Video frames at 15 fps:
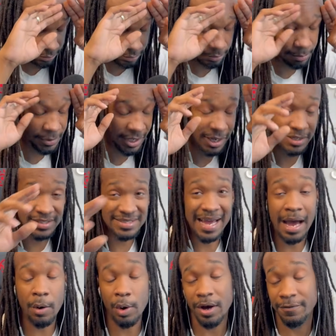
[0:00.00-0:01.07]
Because
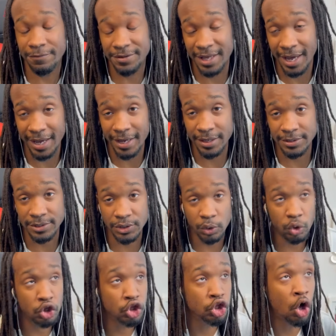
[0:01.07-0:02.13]
nowadays,
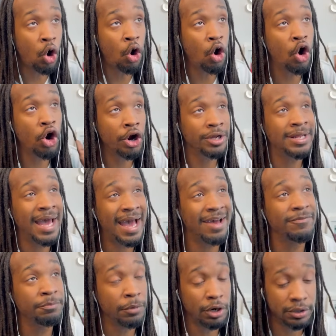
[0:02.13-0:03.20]
Lord
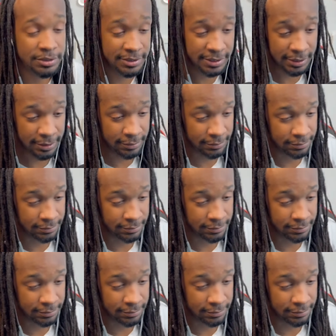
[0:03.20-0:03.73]
have mercy.